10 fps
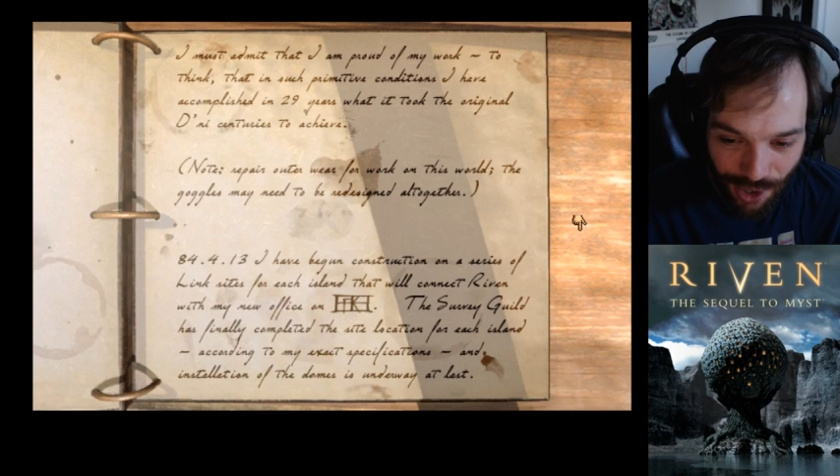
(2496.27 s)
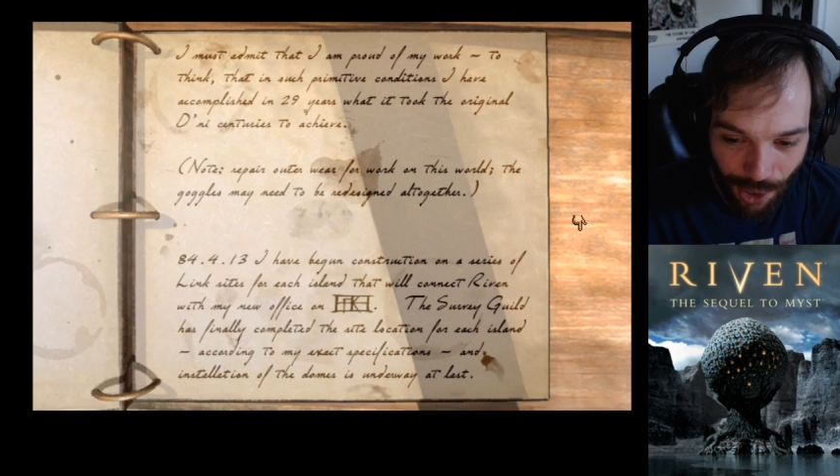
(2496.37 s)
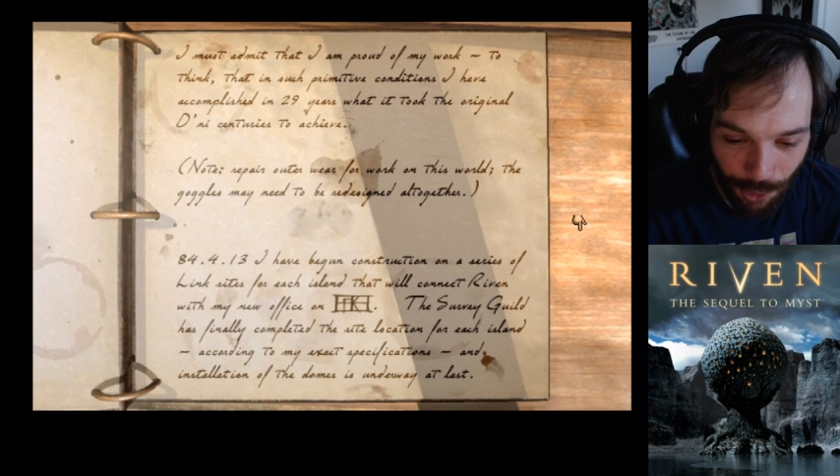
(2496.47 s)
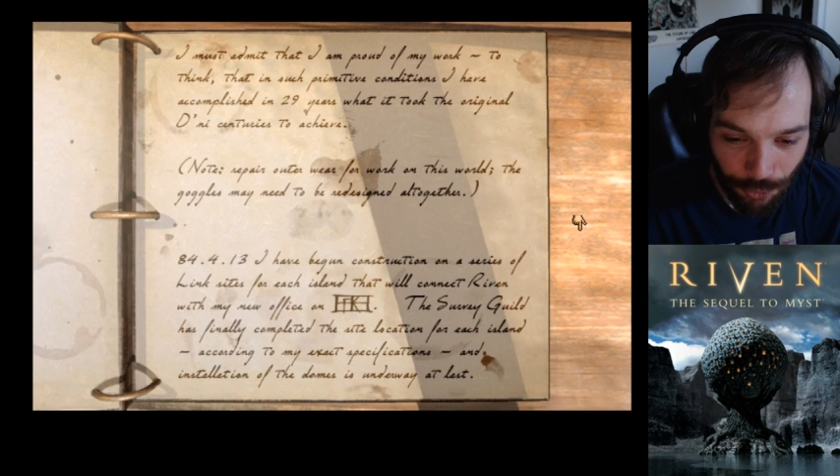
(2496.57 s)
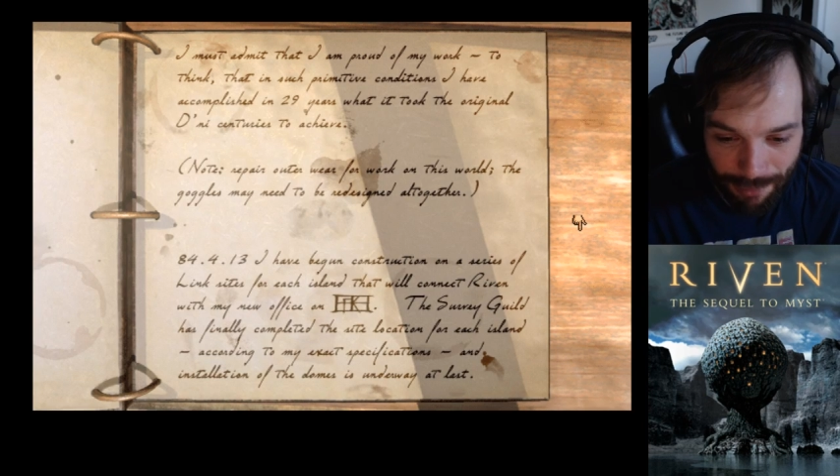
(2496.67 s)

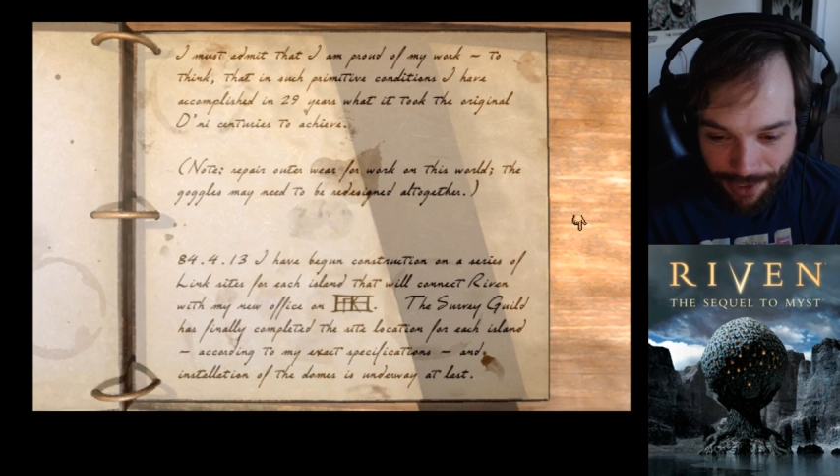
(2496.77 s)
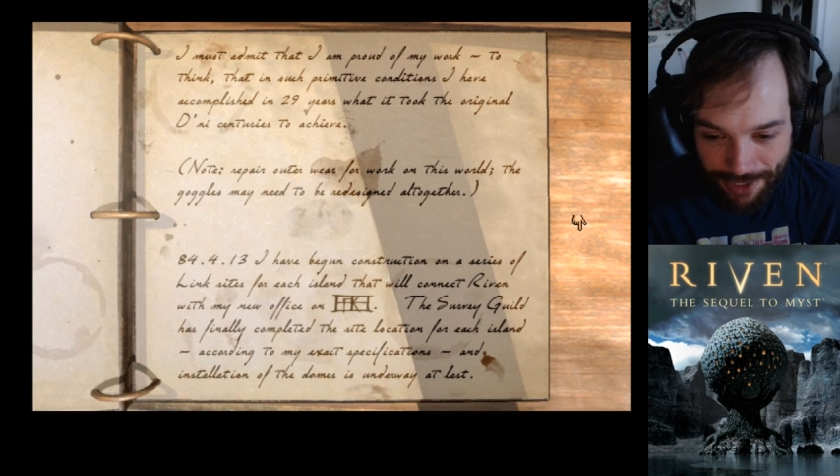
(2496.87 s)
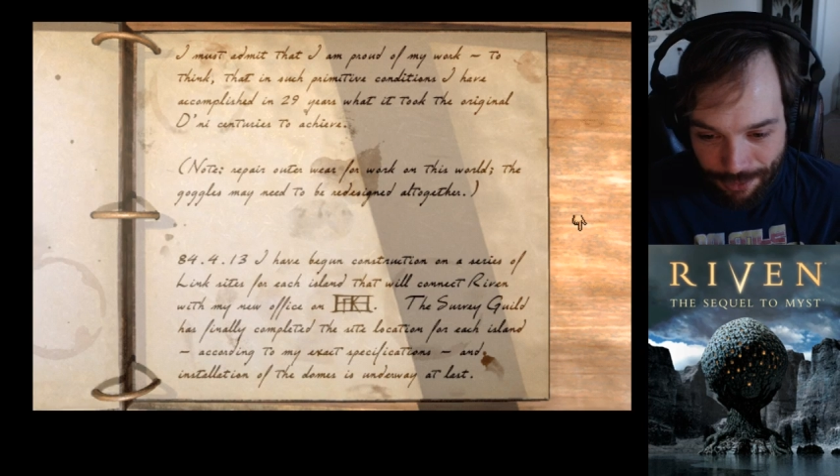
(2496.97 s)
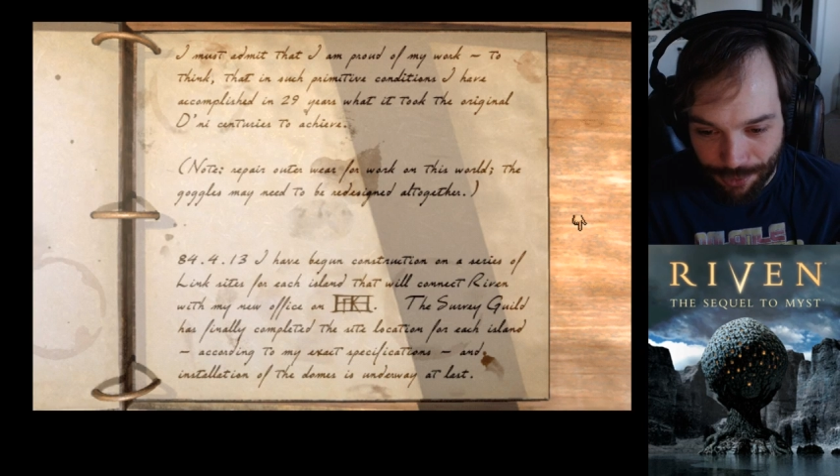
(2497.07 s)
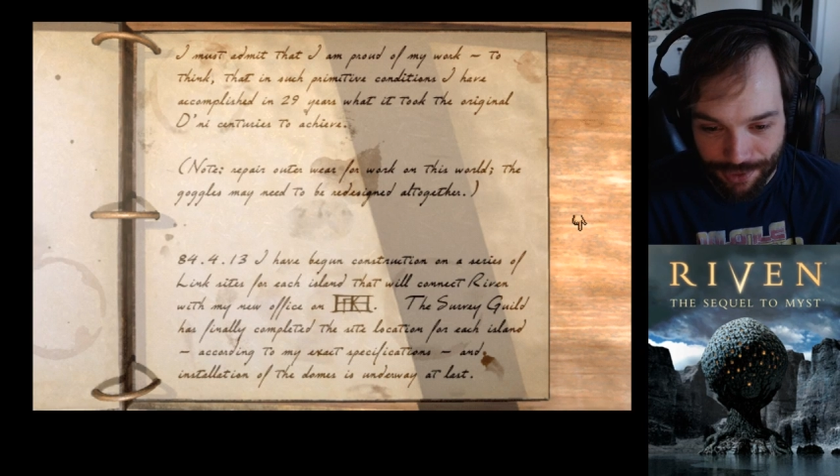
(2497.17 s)
I'll grab my
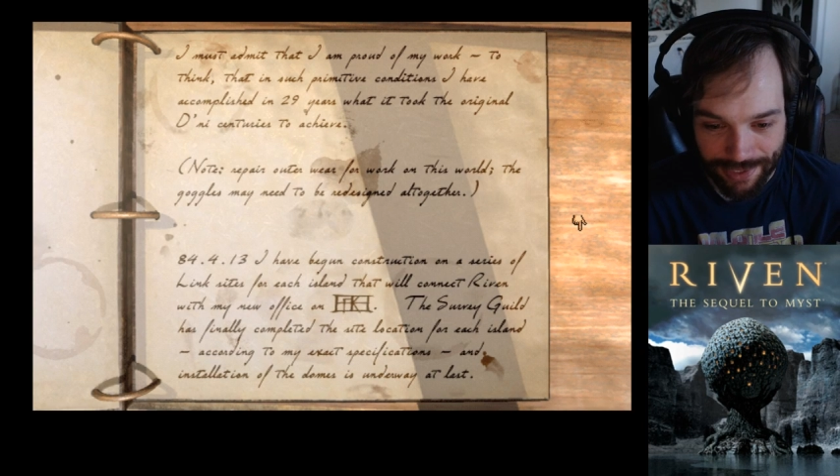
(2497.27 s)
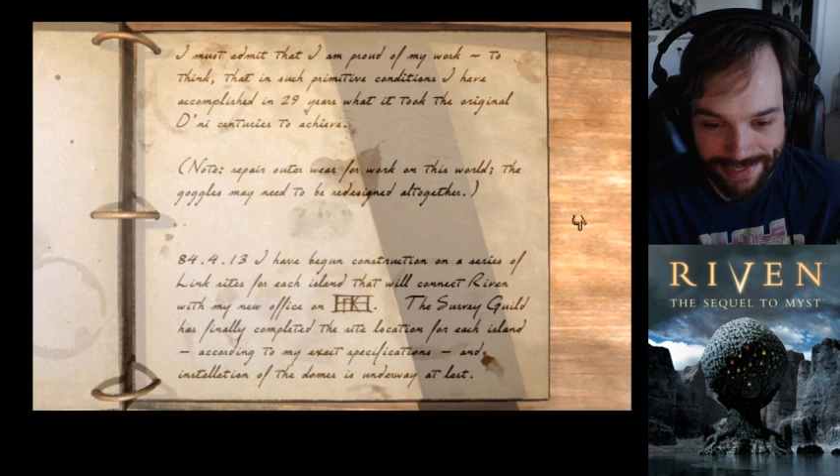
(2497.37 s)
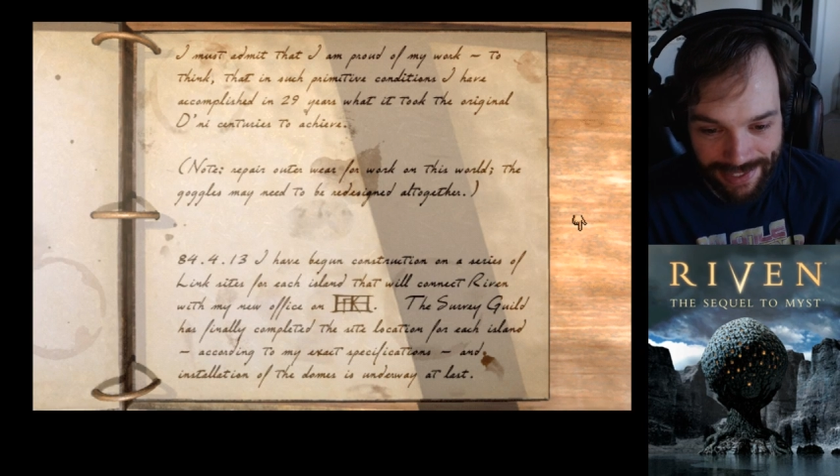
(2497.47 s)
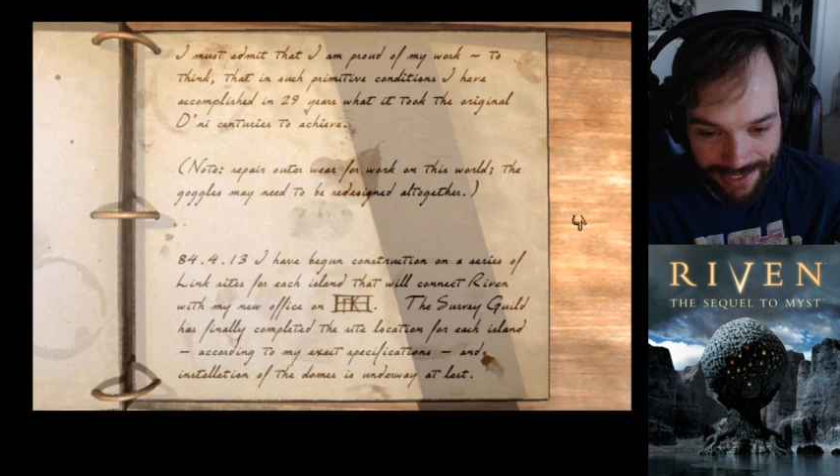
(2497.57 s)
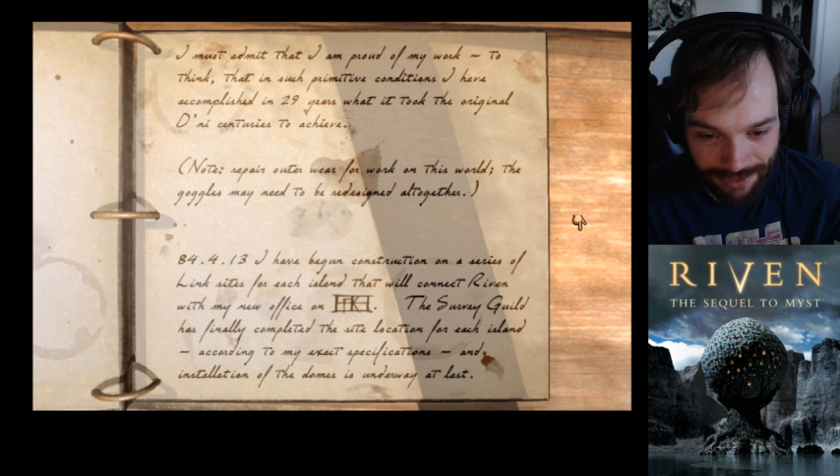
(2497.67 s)
notebook in a
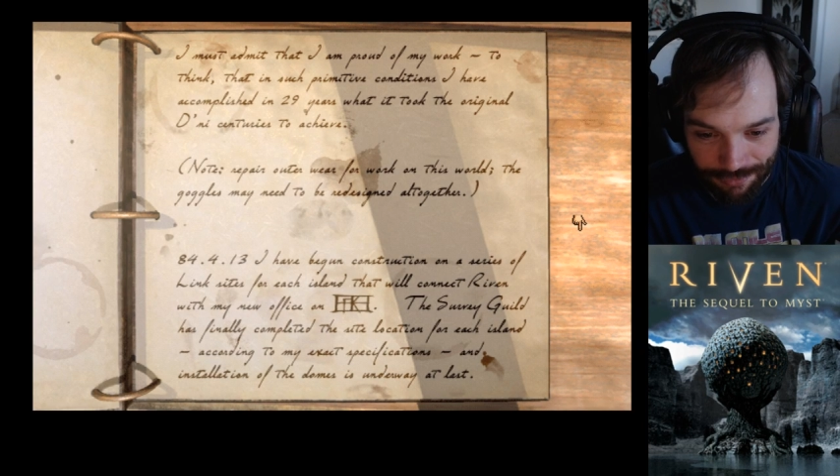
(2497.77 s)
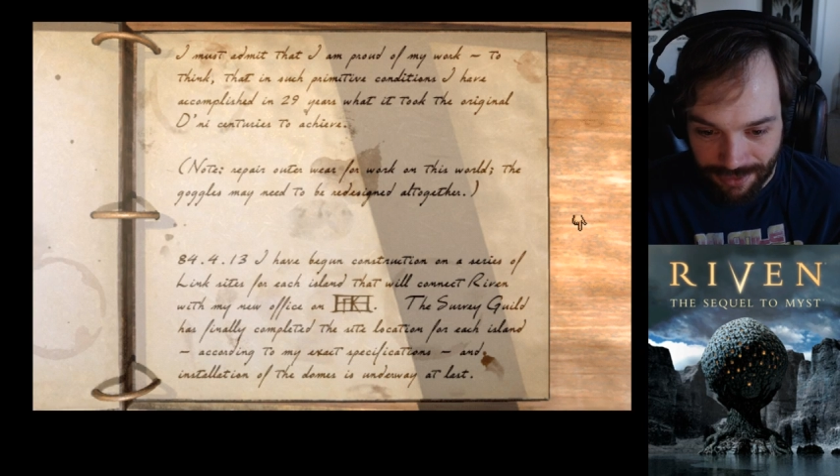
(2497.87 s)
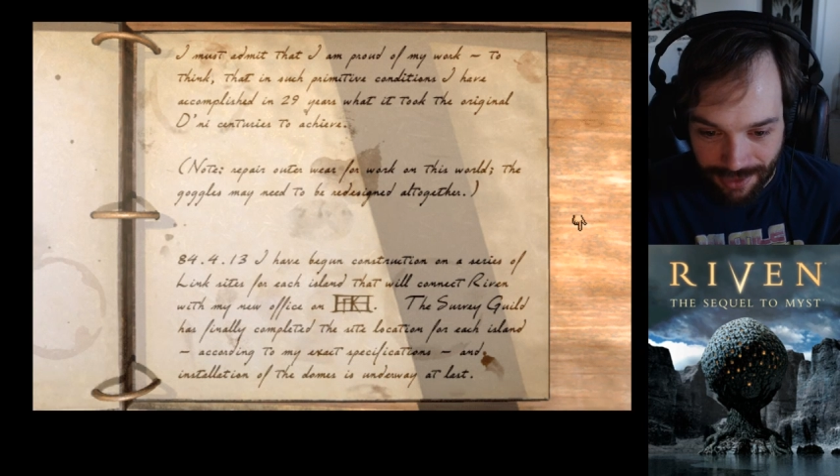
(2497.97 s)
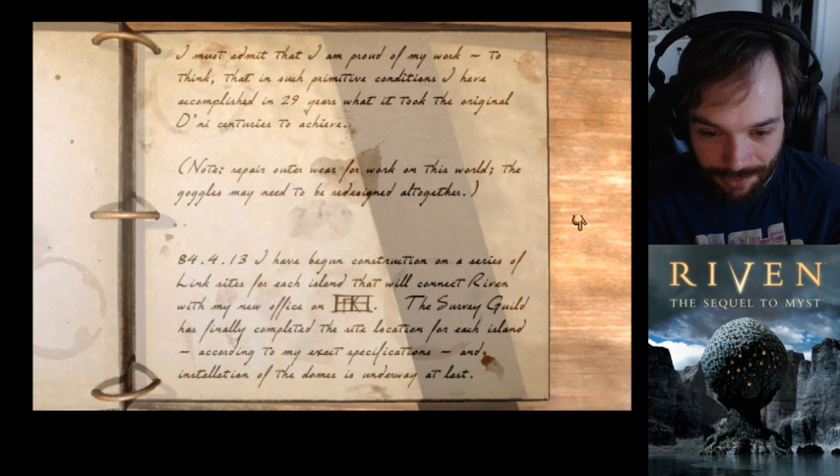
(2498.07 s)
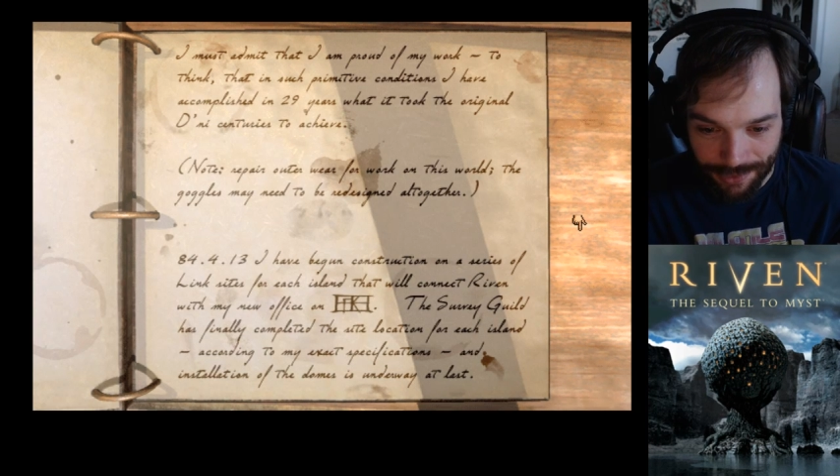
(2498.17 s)
second and
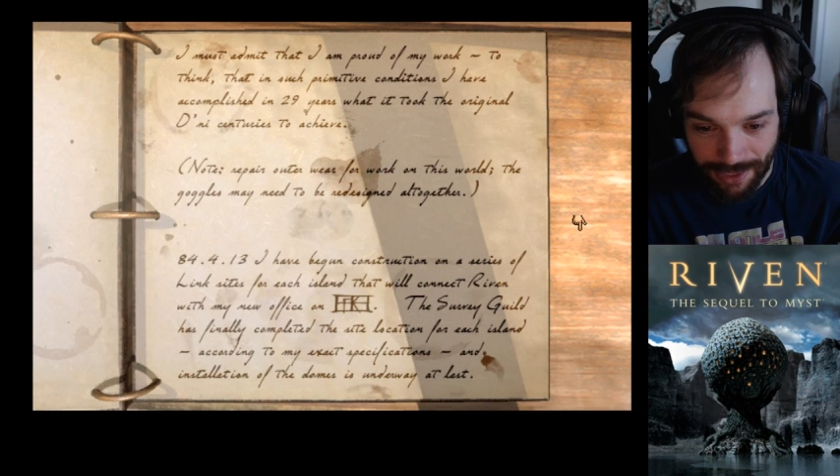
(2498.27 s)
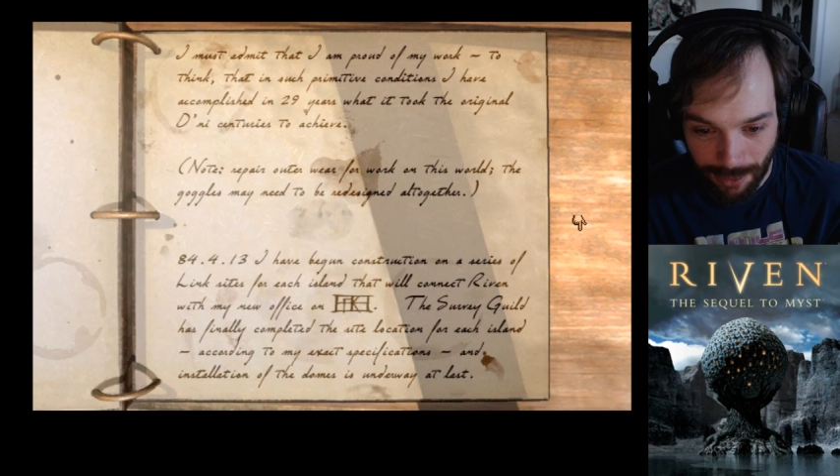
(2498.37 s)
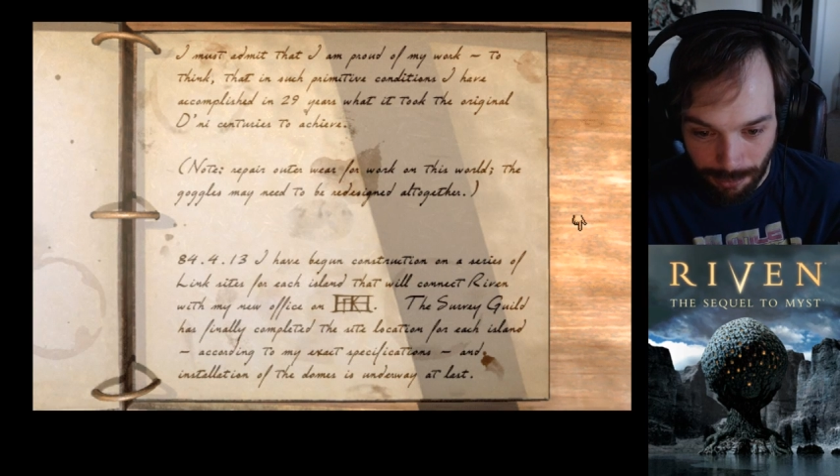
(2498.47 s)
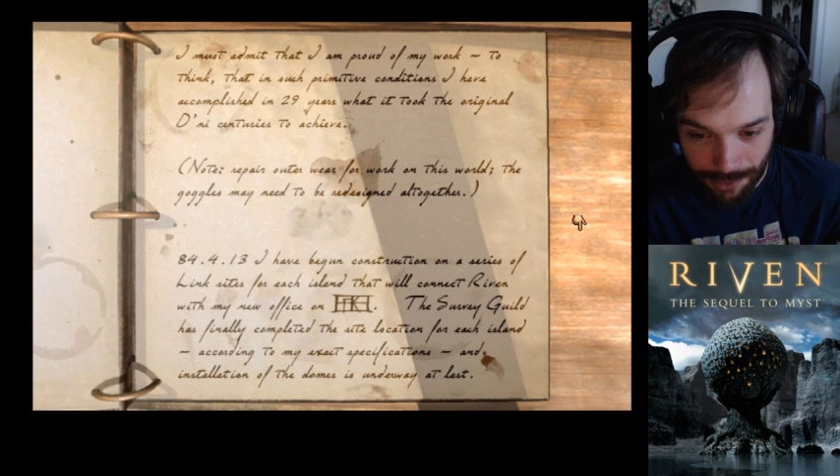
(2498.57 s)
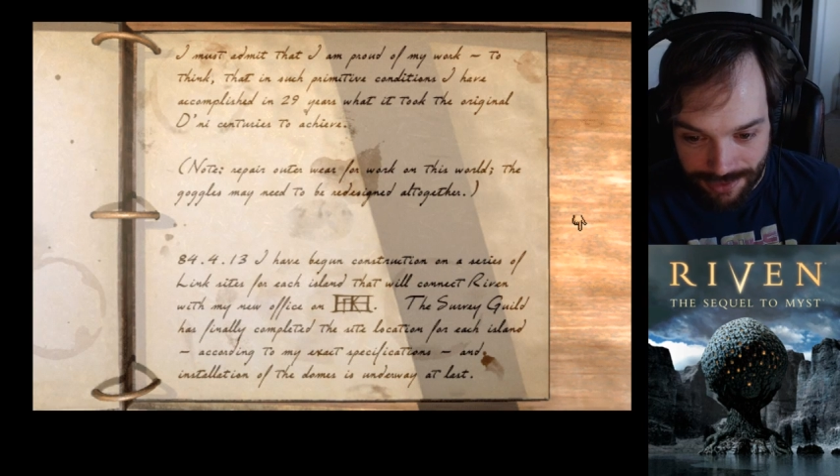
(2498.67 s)
figure out what that
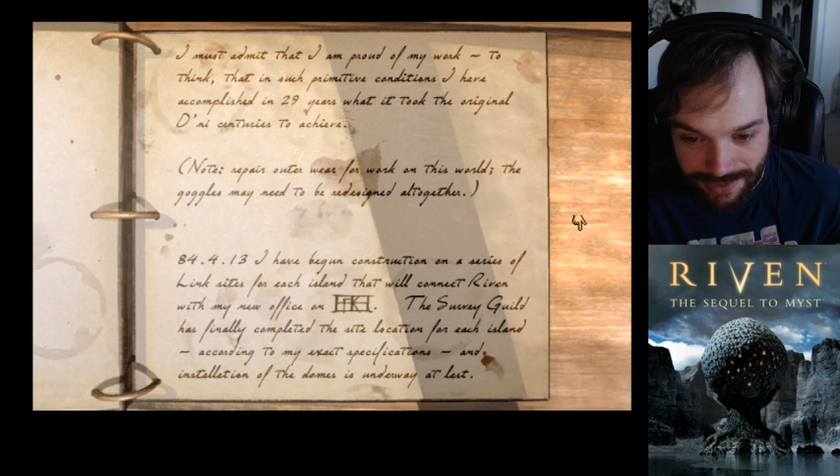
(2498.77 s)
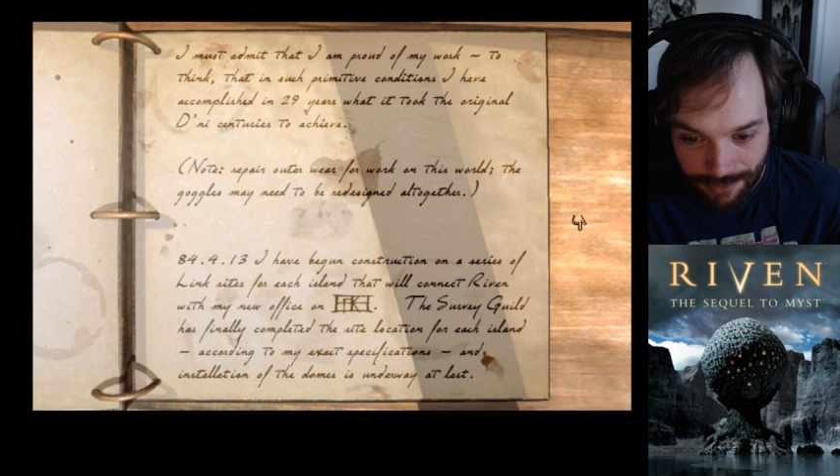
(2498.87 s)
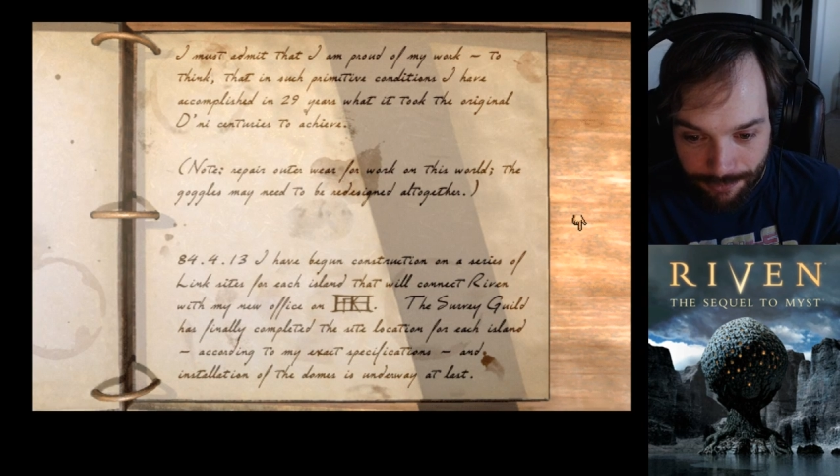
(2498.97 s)
number is.